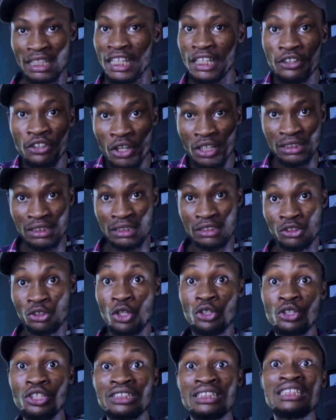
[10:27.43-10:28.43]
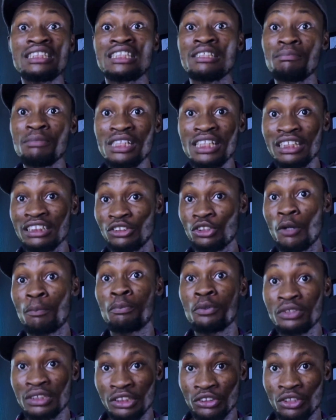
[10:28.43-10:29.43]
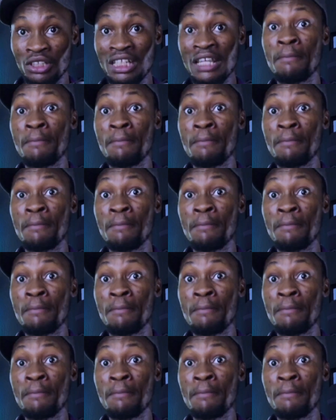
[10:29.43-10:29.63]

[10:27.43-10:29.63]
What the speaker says: It doesn't, nor does it diminish your position.